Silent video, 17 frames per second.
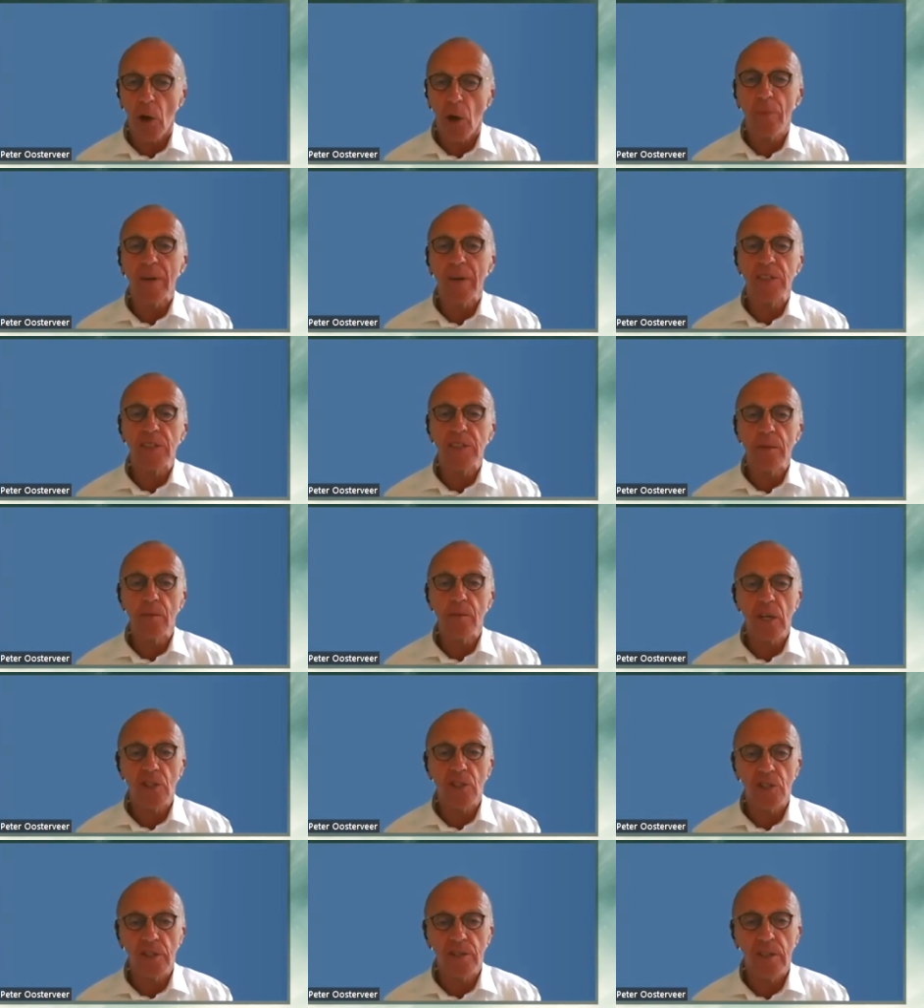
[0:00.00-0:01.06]
operating
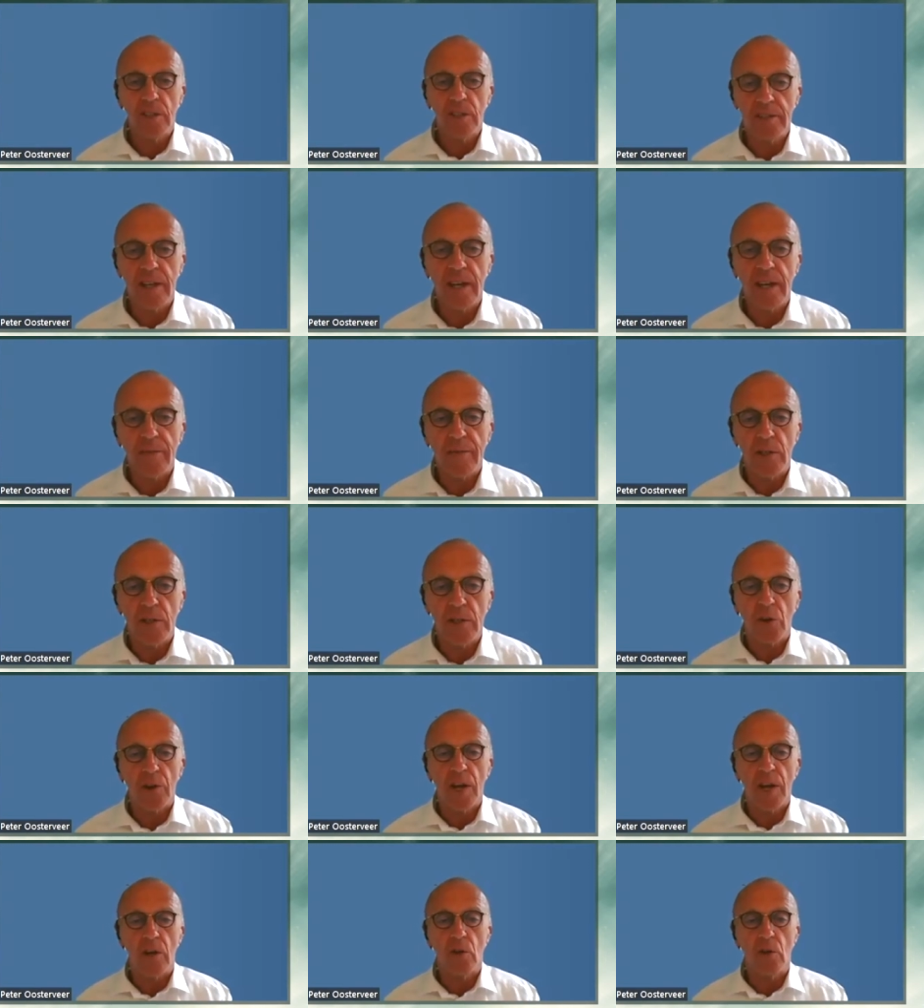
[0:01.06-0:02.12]
margin delivered
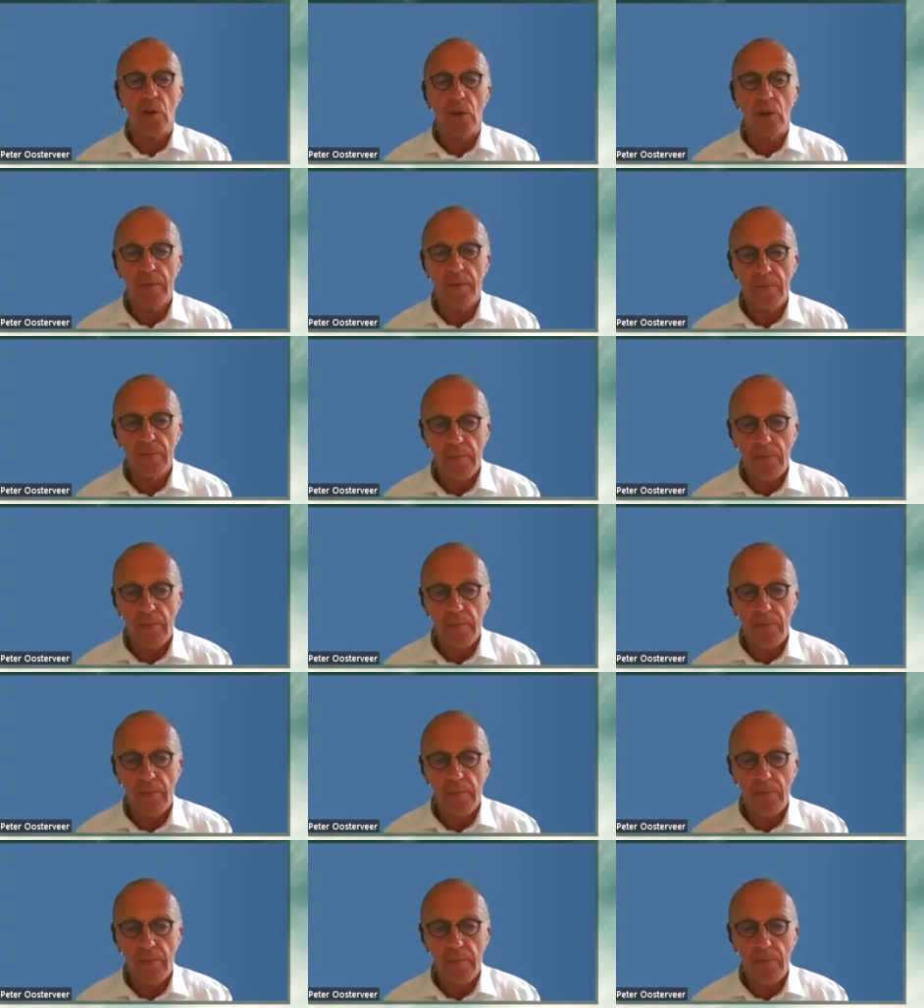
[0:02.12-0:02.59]
on our goal.